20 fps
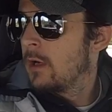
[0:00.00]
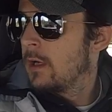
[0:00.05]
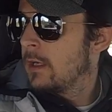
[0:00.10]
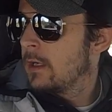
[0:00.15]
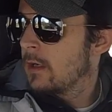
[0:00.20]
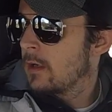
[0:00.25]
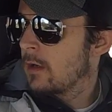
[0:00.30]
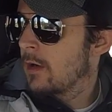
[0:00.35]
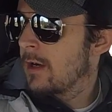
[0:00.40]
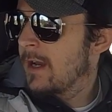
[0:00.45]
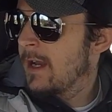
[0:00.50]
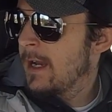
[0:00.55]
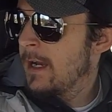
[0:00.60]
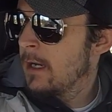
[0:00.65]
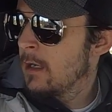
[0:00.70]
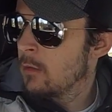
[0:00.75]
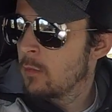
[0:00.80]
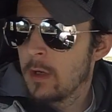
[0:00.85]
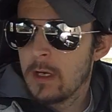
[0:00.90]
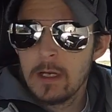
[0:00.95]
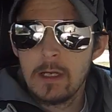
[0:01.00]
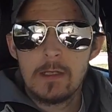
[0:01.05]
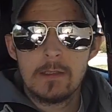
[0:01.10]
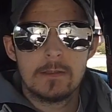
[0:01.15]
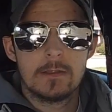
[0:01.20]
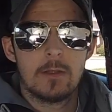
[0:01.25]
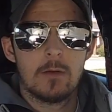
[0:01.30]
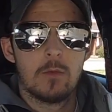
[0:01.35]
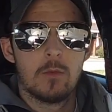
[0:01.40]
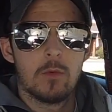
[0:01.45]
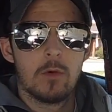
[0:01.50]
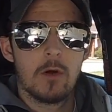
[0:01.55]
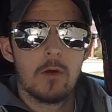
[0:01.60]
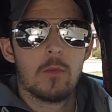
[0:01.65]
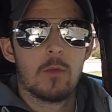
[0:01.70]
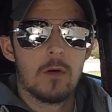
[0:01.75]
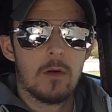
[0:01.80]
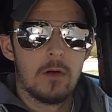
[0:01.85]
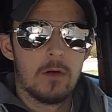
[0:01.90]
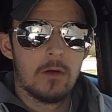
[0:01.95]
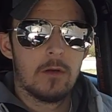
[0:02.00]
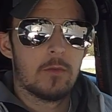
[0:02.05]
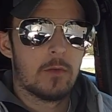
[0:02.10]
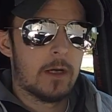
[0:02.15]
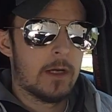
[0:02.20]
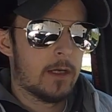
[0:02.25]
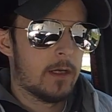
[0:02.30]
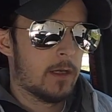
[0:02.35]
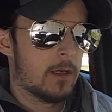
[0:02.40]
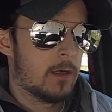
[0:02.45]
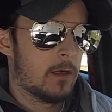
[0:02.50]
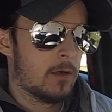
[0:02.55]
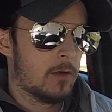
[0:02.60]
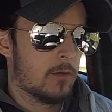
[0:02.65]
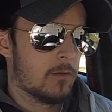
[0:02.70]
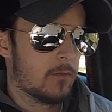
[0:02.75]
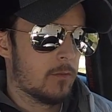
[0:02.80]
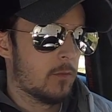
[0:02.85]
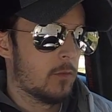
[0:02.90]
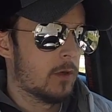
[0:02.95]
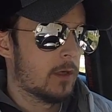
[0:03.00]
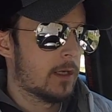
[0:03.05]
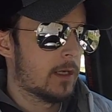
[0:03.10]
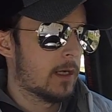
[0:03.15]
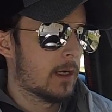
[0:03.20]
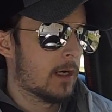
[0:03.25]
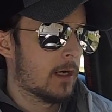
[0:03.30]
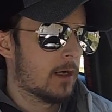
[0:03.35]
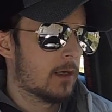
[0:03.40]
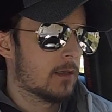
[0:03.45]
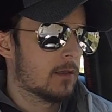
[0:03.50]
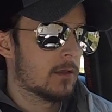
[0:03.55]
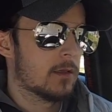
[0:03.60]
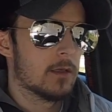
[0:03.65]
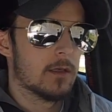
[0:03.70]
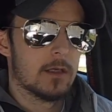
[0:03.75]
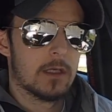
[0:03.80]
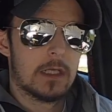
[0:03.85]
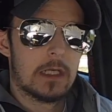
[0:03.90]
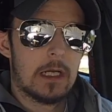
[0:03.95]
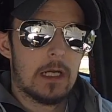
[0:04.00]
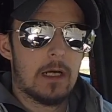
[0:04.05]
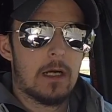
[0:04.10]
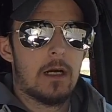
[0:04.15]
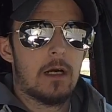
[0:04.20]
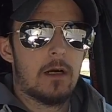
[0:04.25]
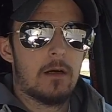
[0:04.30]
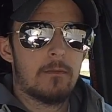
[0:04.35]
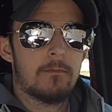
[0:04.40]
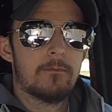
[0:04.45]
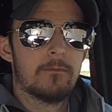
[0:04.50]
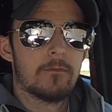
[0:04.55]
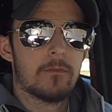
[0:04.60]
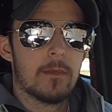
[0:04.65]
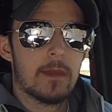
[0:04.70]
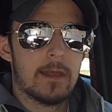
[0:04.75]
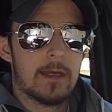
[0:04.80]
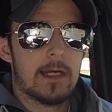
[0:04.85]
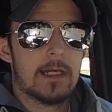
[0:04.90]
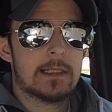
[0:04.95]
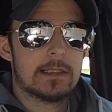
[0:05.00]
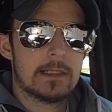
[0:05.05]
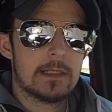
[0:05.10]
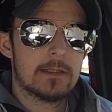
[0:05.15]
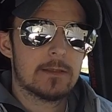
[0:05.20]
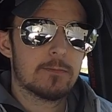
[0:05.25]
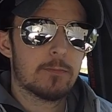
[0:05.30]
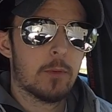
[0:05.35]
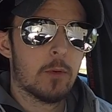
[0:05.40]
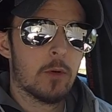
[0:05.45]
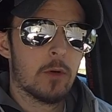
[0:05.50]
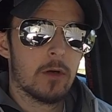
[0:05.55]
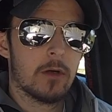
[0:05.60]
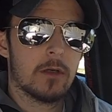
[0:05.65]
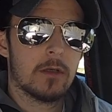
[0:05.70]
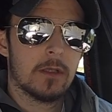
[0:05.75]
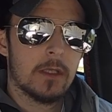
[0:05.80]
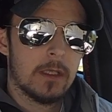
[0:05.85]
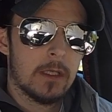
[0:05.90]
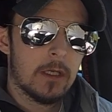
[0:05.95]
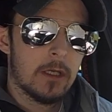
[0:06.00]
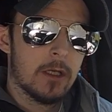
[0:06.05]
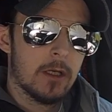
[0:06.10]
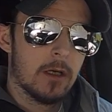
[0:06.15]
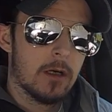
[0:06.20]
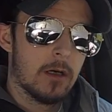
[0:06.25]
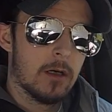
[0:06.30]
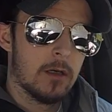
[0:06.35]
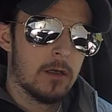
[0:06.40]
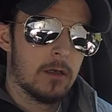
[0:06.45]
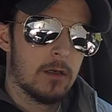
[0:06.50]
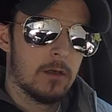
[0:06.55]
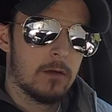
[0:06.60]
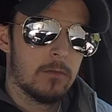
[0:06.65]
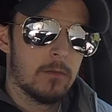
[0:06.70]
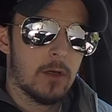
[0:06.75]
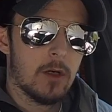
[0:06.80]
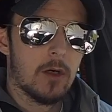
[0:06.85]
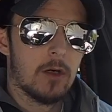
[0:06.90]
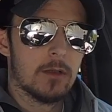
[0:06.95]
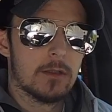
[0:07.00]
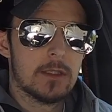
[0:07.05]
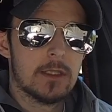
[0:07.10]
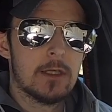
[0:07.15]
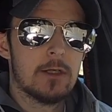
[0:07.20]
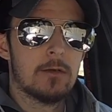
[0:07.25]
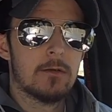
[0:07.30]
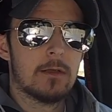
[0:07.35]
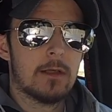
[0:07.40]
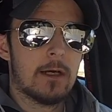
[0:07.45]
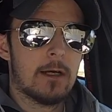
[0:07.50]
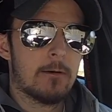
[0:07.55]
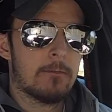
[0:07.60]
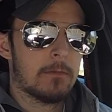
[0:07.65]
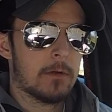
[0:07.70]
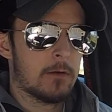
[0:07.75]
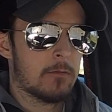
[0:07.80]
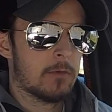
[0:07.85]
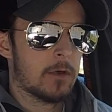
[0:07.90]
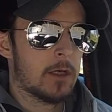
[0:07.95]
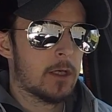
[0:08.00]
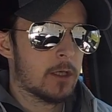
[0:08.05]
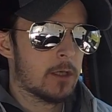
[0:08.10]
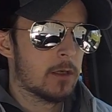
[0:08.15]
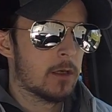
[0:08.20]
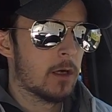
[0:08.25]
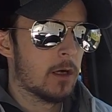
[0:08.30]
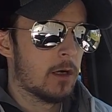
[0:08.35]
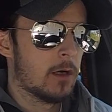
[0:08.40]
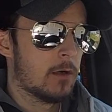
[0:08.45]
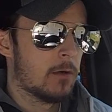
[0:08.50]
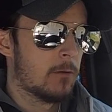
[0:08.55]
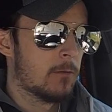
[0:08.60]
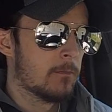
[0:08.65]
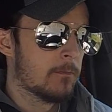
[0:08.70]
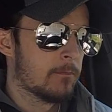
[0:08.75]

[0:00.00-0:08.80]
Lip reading: here. Anyways, we're rolling right now. We got the Cobb Acsess port all tuned up and ready to go.